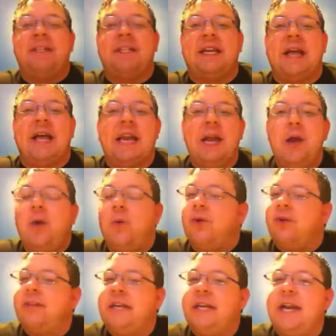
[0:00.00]
to say that.
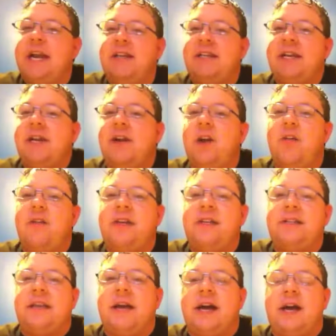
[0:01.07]
Where's TNA stand in all
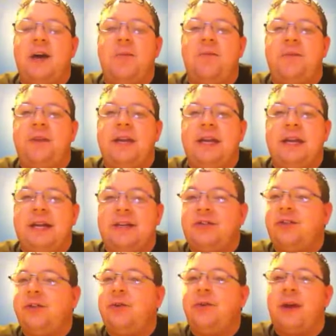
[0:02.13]
this? Uh, hopefully uh,
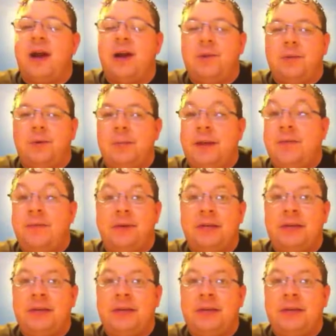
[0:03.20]
soon I will be able to